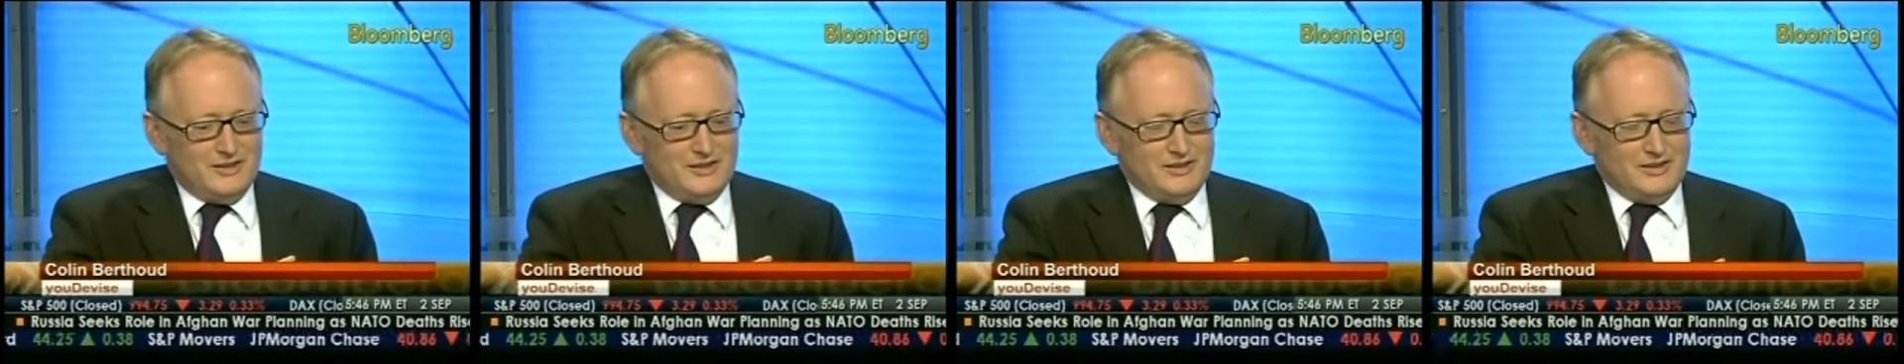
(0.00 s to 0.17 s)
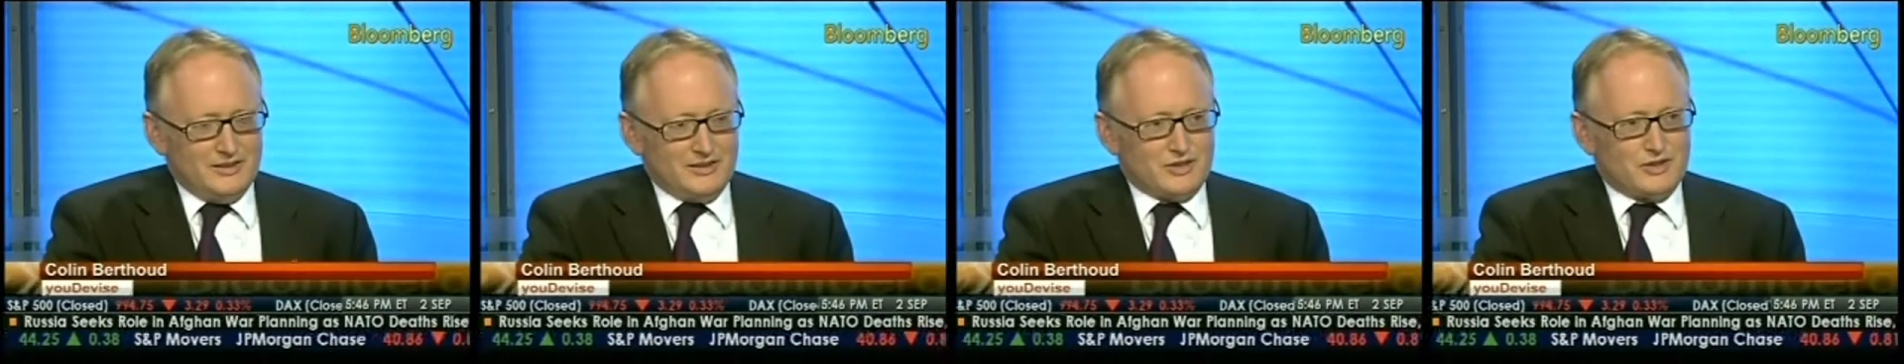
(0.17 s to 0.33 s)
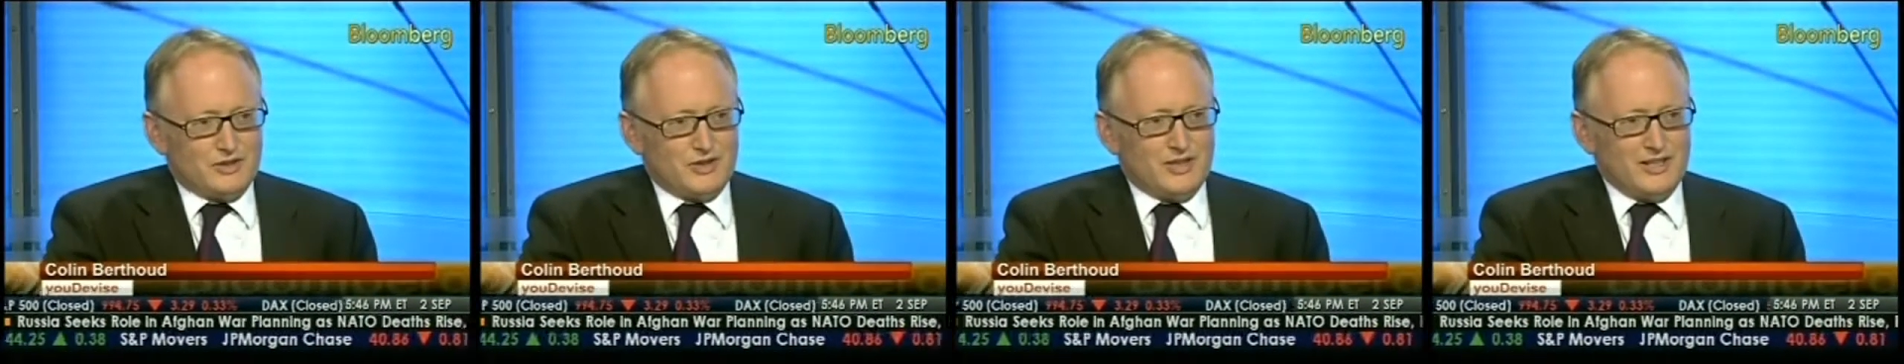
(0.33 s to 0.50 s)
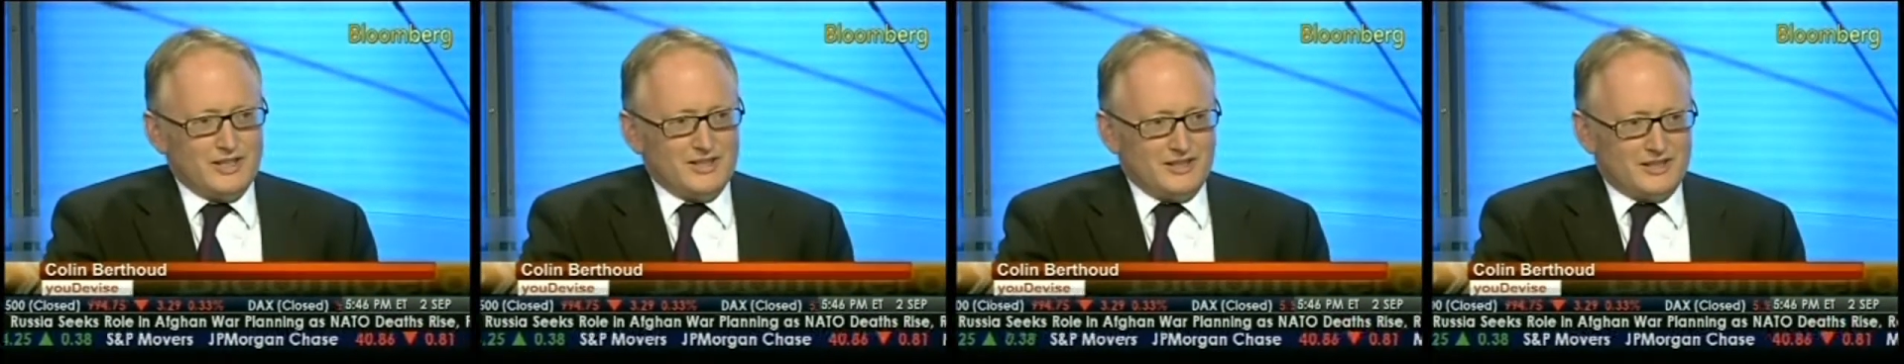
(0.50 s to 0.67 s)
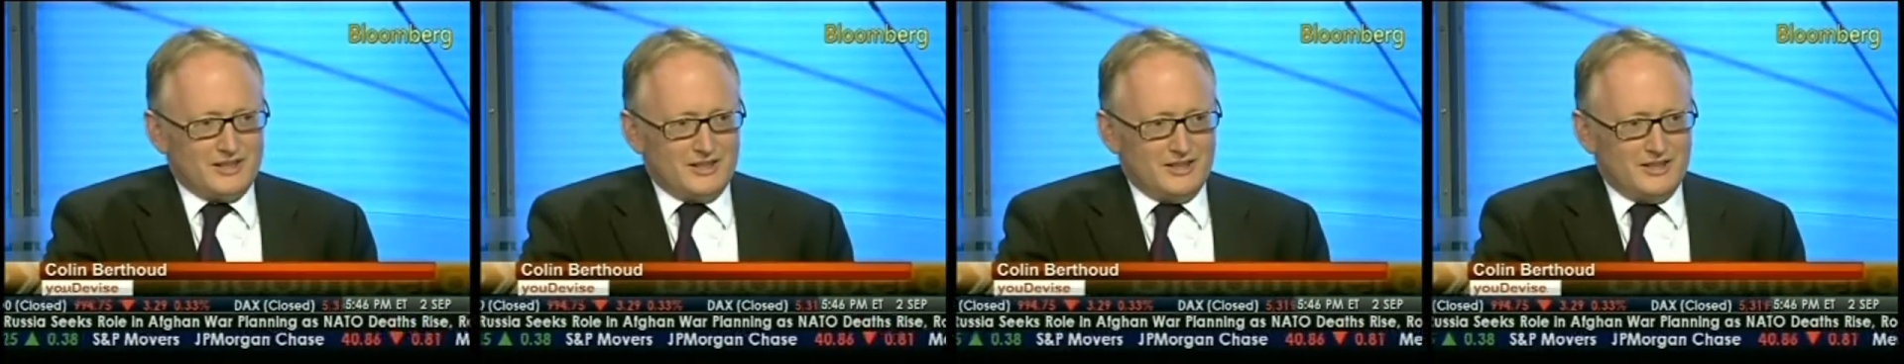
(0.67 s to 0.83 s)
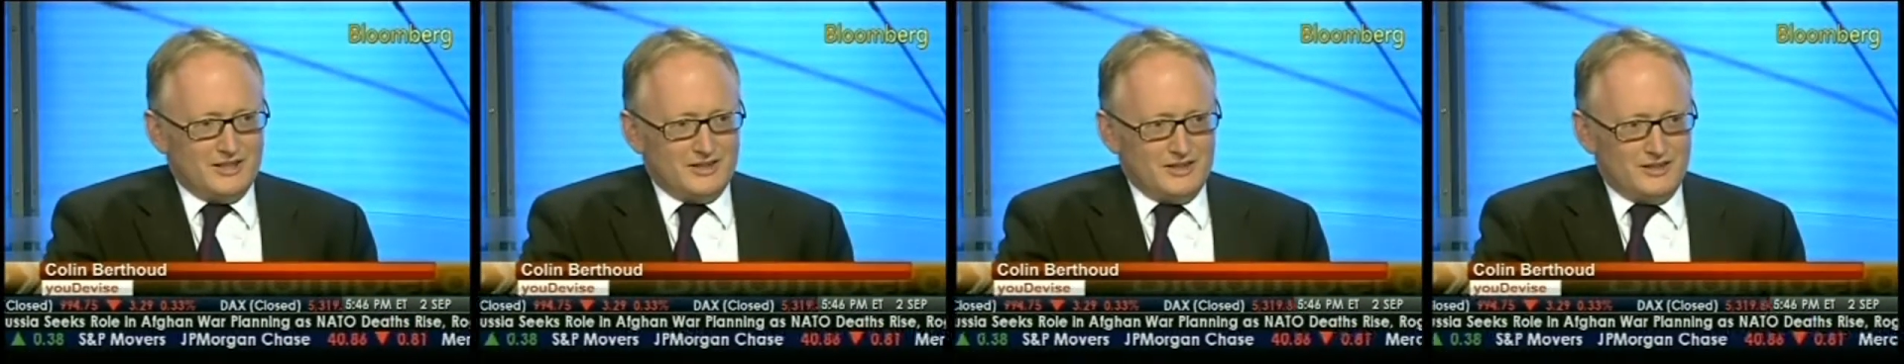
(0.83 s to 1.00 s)
the
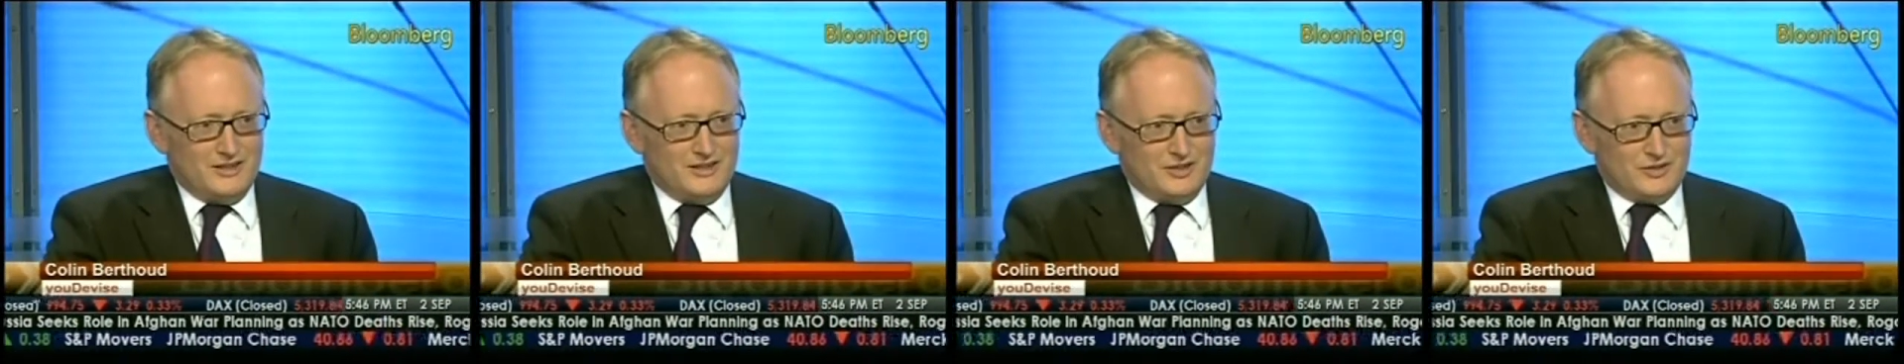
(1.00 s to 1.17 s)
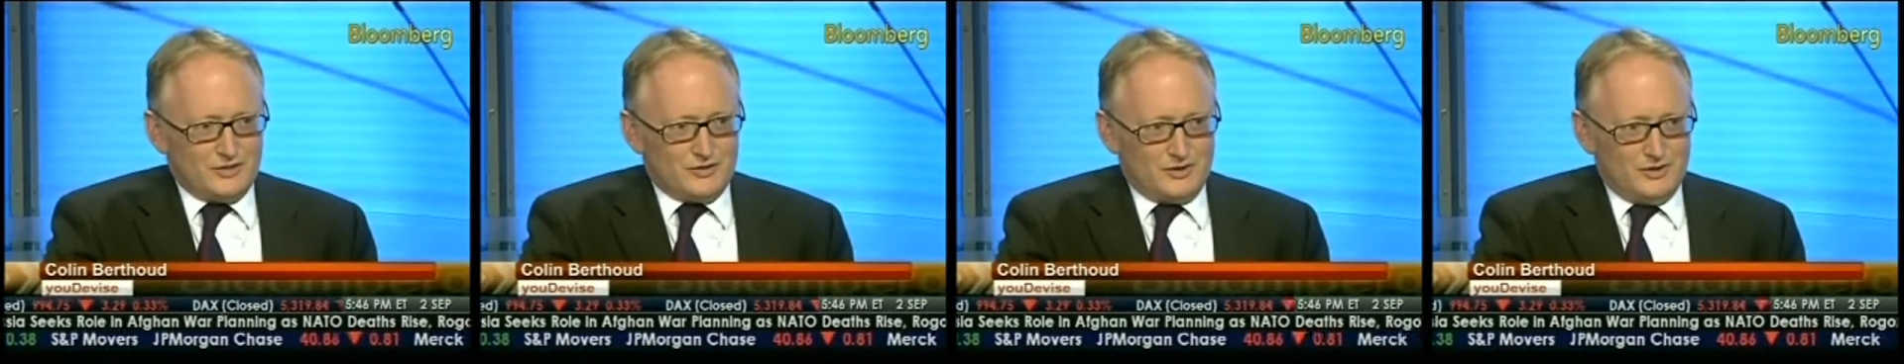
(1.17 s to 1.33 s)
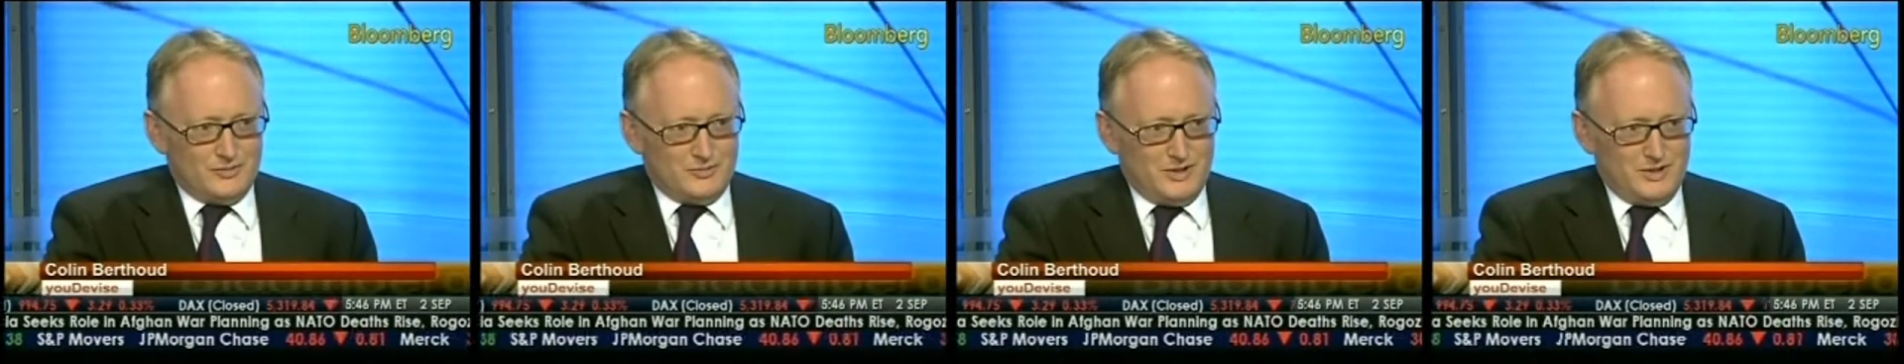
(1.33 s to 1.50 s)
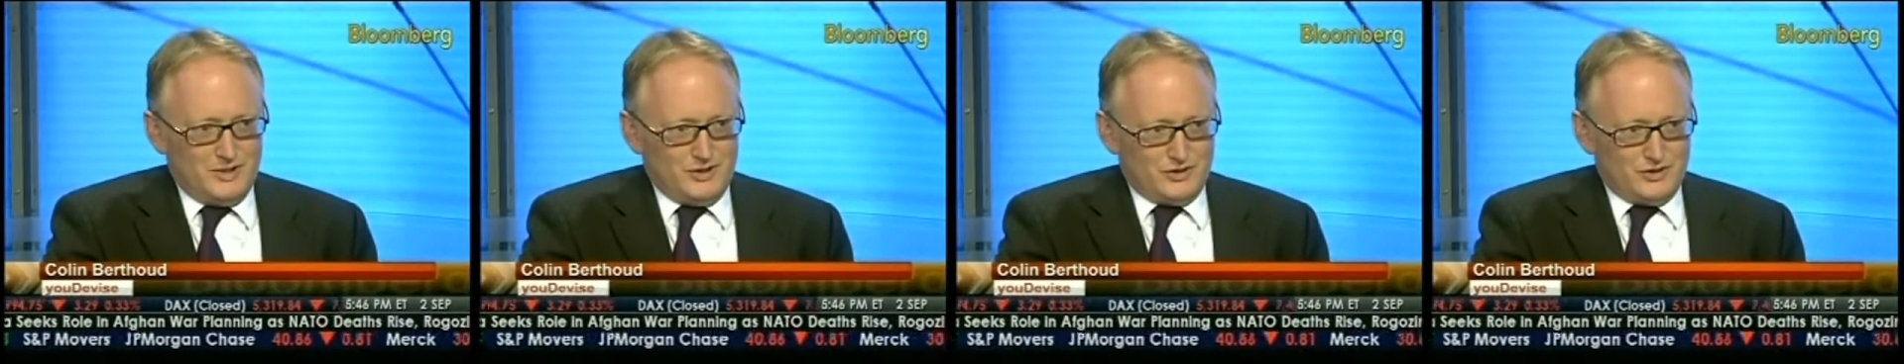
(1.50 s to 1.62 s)
trading ideas from